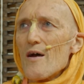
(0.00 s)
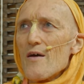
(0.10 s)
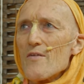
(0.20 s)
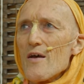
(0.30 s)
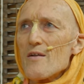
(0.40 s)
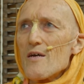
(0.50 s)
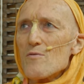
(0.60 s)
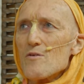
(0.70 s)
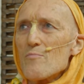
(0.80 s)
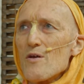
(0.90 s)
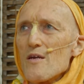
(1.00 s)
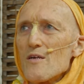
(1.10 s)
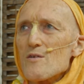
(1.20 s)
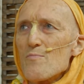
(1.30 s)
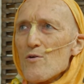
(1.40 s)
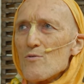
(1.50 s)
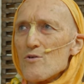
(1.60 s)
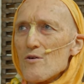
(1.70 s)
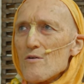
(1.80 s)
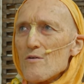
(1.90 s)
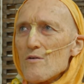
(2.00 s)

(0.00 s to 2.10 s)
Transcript: and then there was a big explosion,